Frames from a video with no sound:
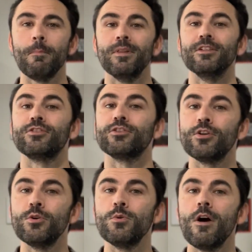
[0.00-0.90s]
but there's
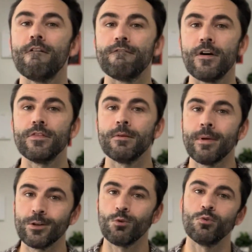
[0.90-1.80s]
two
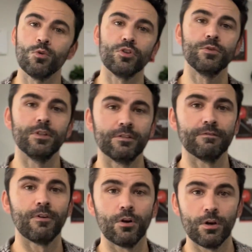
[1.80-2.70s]
fundamental rules you need to
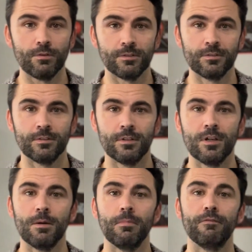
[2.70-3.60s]
follow
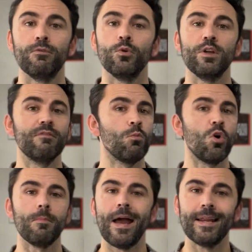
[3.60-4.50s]
before you even
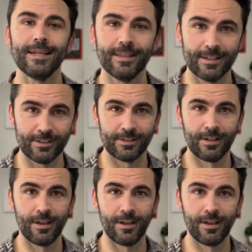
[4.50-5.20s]
worry about any of this.